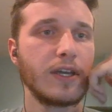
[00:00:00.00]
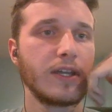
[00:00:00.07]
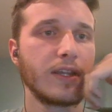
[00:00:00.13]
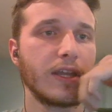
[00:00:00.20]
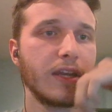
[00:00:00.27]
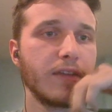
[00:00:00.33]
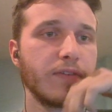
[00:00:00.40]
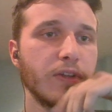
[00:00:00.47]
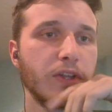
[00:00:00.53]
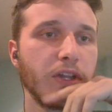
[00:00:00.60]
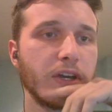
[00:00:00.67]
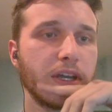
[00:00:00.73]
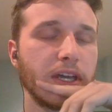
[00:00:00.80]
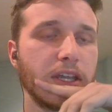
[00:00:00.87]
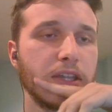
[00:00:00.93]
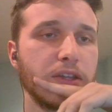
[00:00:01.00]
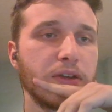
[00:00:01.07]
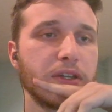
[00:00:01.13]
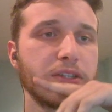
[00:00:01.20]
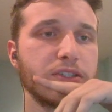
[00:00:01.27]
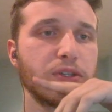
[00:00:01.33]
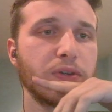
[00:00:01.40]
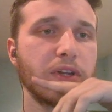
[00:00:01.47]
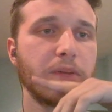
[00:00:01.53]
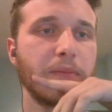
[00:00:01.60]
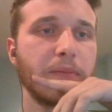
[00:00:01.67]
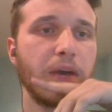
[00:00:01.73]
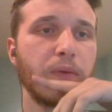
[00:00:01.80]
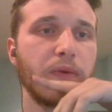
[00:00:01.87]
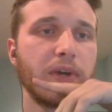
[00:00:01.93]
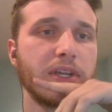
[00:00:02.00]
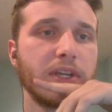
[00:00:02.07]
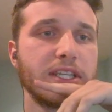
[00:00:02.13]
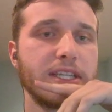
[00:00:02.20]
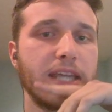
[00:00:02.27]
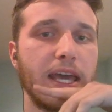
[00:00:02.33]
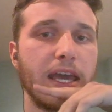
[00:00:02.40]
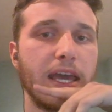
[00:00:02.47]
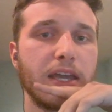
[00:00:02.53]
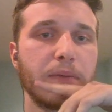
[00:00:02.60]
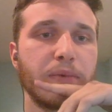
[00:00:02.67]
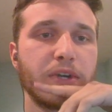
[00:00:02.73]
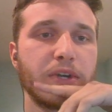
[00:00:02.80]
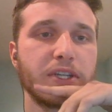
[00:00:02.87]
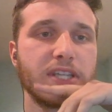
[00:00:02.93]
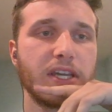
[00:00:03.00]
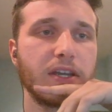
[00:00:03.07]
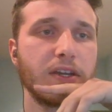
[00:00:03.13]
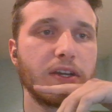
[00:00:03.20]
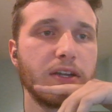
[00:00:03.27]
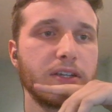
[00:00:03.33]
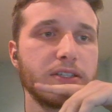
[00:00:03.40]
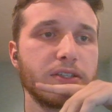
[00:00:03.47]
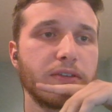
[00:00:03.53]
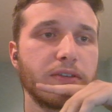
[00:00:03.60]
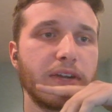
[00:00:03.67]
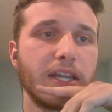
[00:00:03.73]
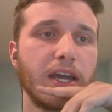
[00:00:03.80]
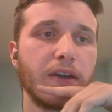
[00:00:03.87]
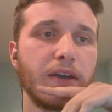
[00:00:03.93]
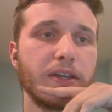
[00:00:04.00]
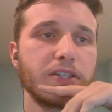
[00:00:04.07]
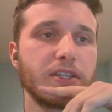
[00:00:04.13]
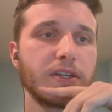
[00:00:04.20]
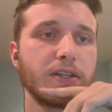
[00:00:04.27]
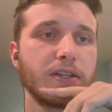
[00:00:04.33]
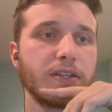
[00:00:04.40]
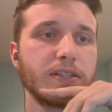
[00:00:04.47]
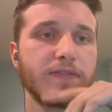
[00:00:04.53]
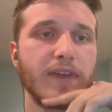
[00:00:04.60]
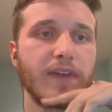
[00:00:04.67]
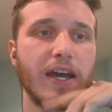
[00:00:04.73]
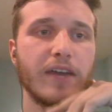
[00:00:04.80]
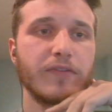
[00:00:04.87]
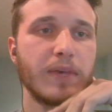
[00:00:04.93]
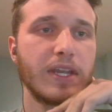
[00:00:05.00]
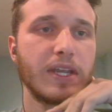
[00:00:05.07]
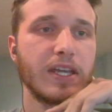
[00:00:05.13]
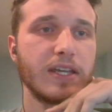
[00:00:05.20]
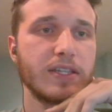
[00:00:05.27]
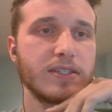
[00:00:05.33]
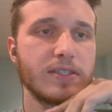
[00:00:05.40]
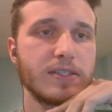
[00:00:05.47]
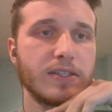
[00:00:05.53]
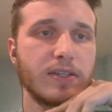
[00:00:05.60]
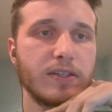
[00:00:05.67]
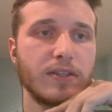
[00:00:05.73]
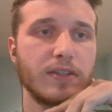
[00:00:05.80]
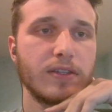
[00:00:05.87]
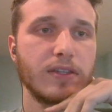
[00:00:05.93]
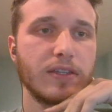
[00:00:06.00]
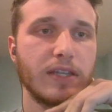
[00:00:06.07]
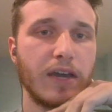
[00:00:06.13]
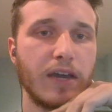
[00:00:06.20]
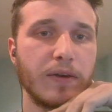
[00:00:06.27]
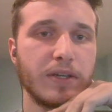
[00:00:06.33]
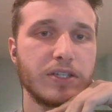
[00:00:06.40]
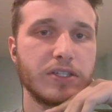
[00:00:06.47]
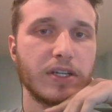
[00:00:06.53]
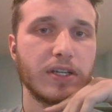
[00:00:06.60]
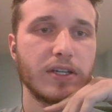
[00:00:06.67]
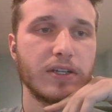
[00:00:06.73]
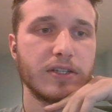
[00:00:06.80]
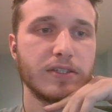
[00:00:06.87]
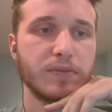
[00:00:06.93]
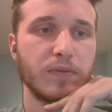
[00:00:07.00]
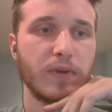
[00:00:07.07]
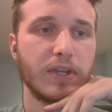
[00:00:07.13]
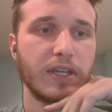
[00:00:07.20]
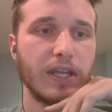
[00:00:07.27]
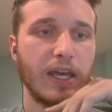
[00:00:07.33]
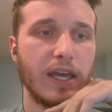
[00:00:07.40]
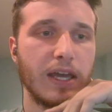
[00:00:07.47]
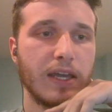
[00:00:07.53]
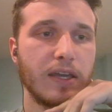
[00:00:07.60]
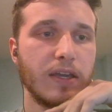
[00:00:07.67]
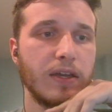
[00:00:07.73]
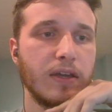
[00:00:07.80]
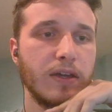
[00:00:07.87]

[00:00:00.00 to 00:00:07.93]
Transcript: And then if you look at, you can sort it by 1 day per ticker. So right now each ticker is 5 minutes. Now each ticker is 1 day.